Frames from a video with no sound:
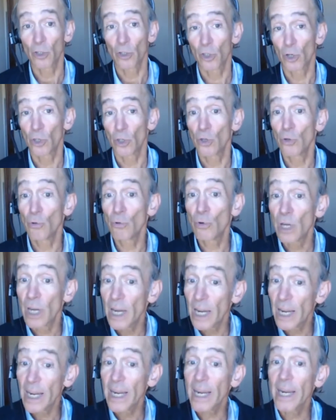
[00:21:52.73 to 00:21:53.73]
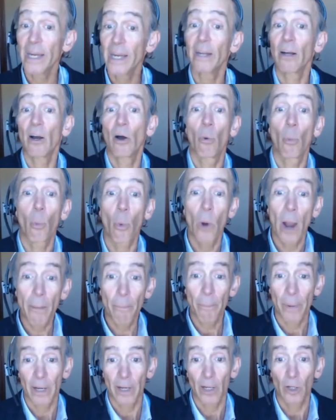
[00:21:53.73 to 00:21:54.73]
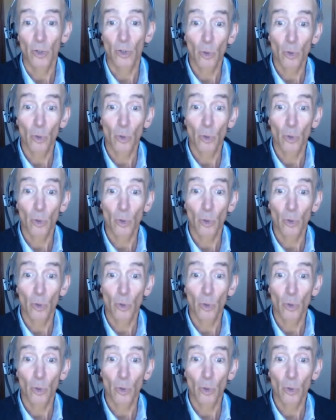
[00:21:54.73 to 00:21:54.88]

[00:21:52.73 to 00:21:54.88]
So you need a weapon,